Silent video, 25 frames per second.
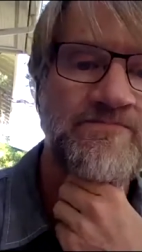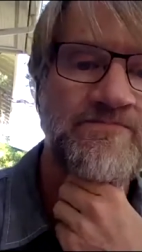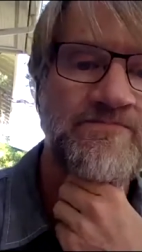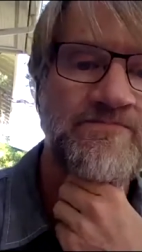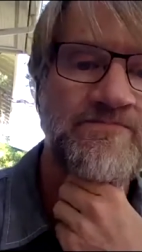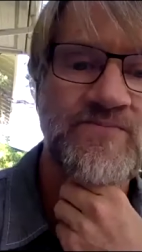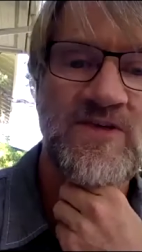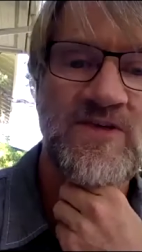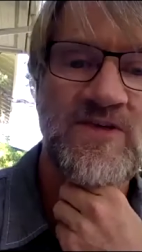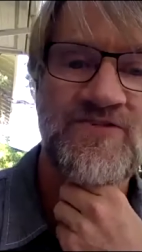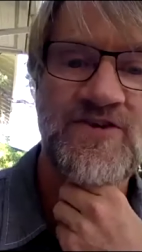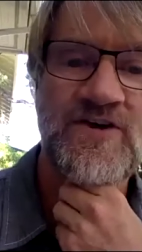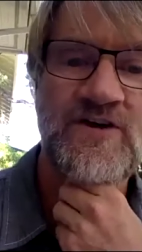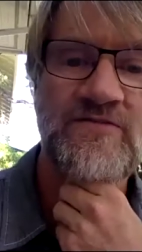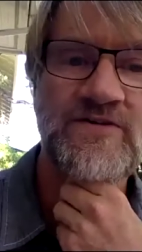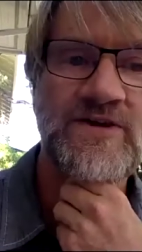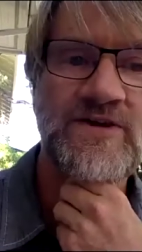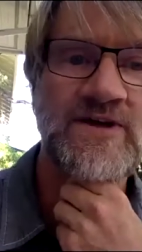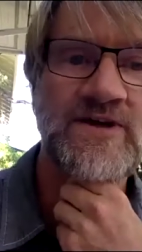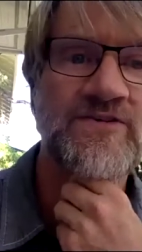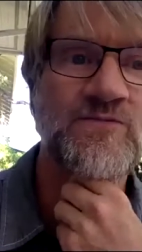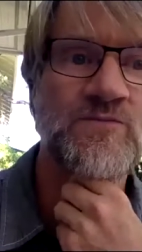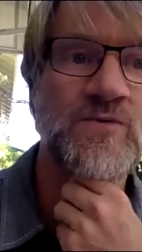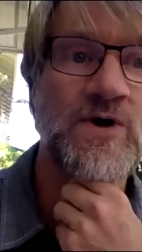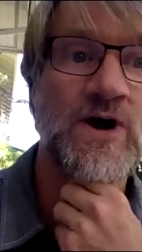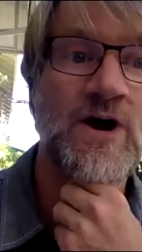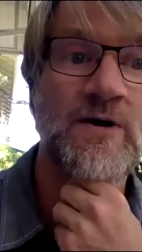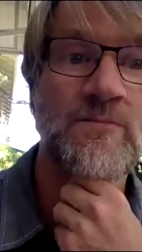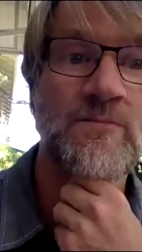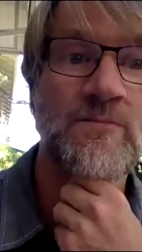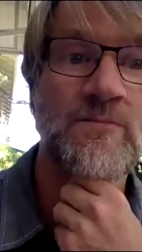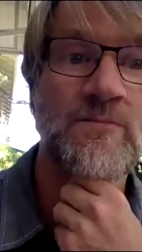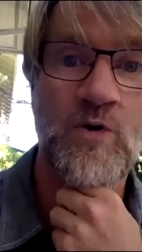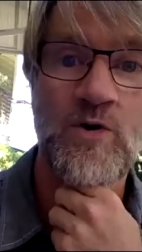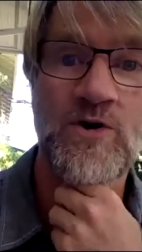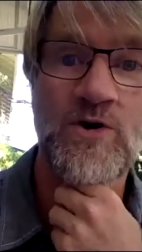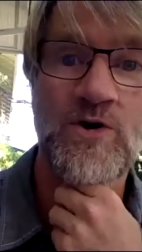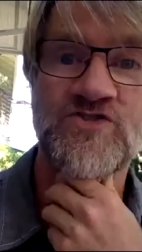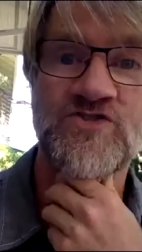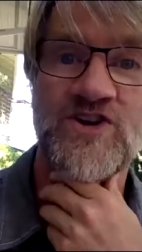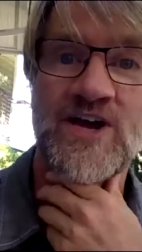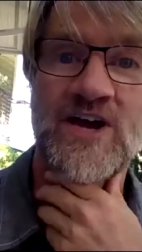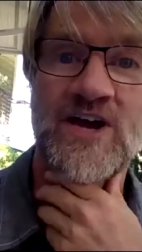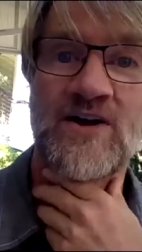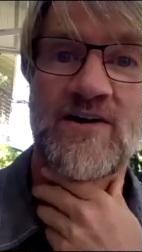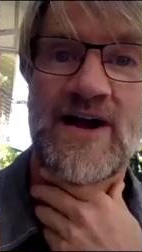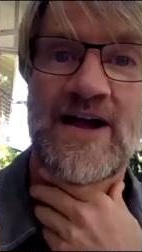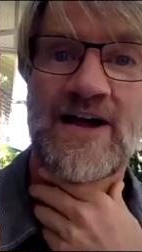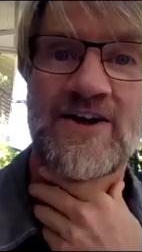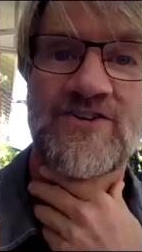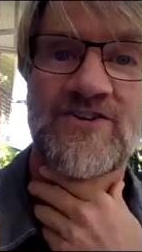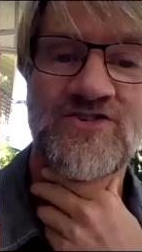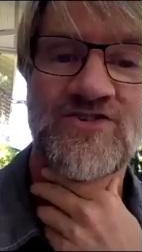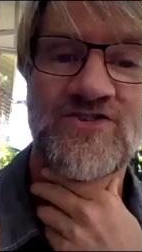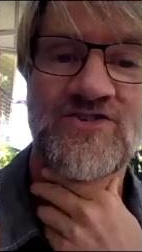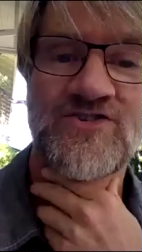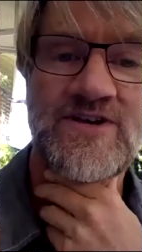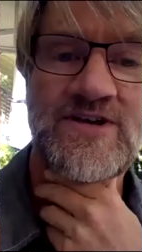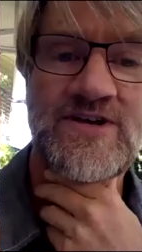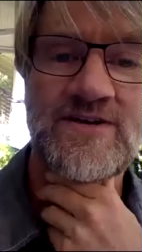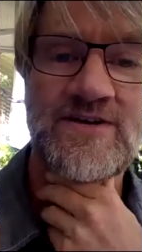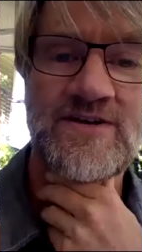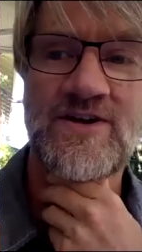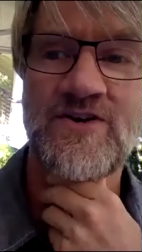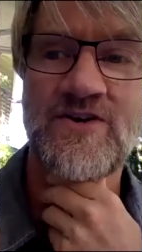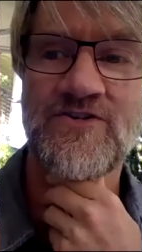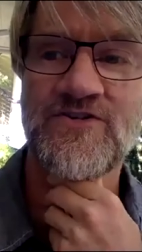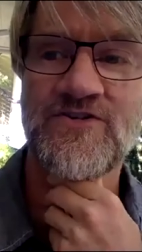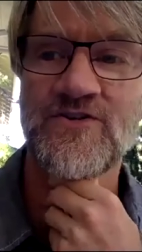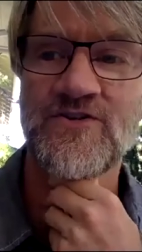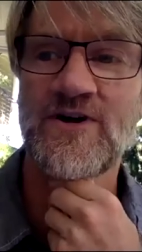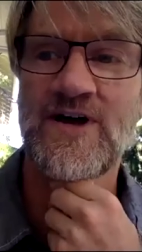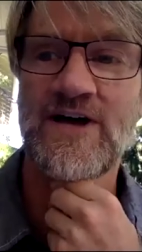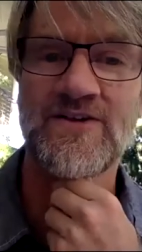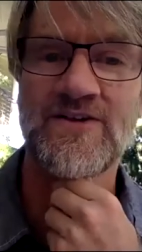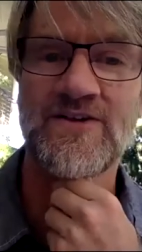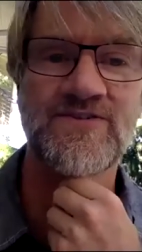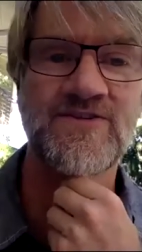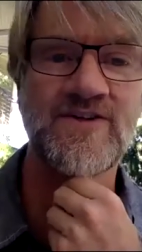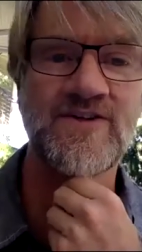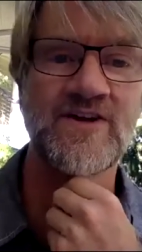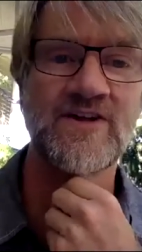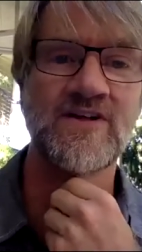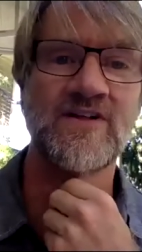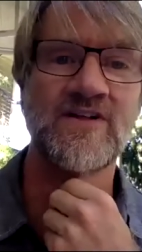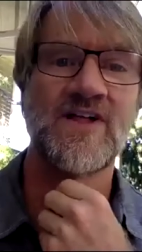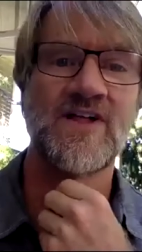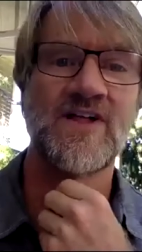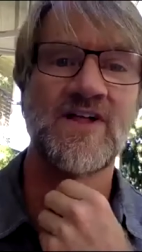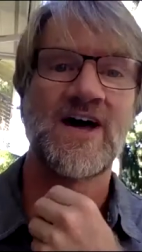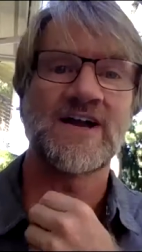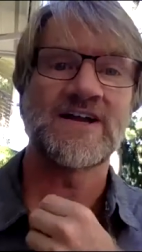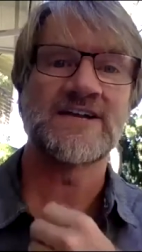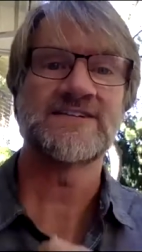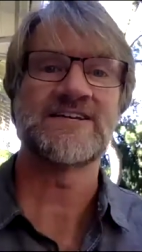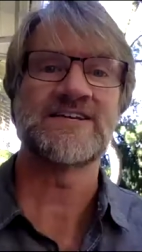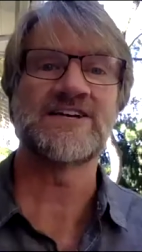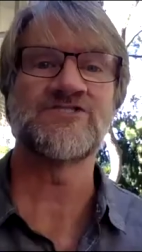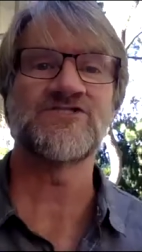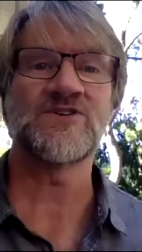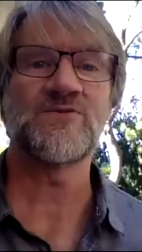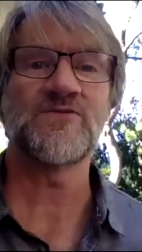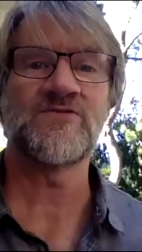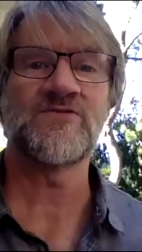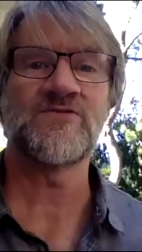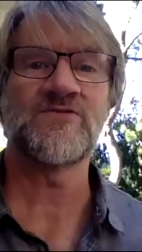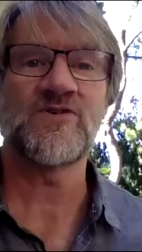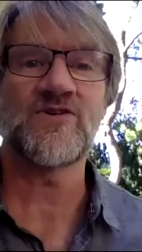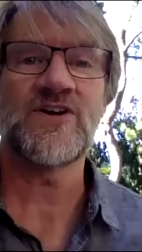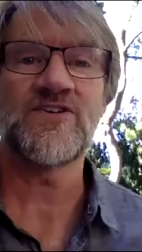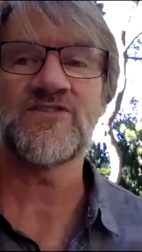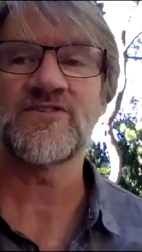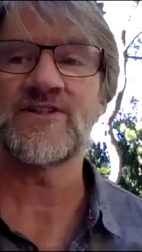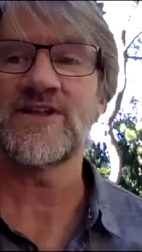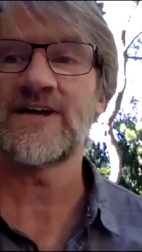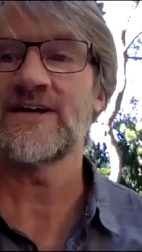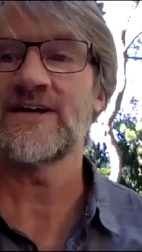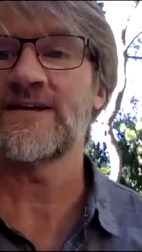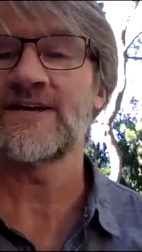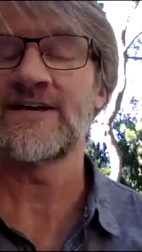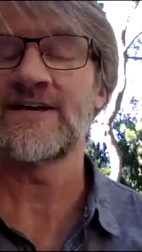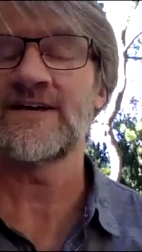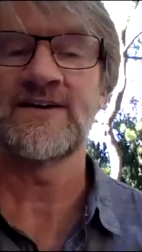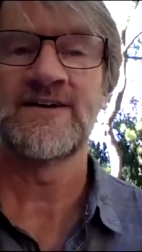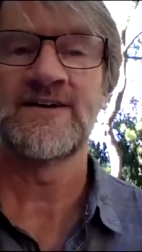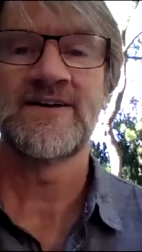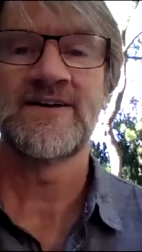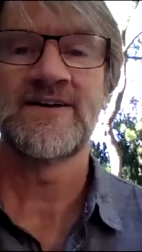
Sylvia is our board chair, actually, and also has done a lot of teaching for us lately.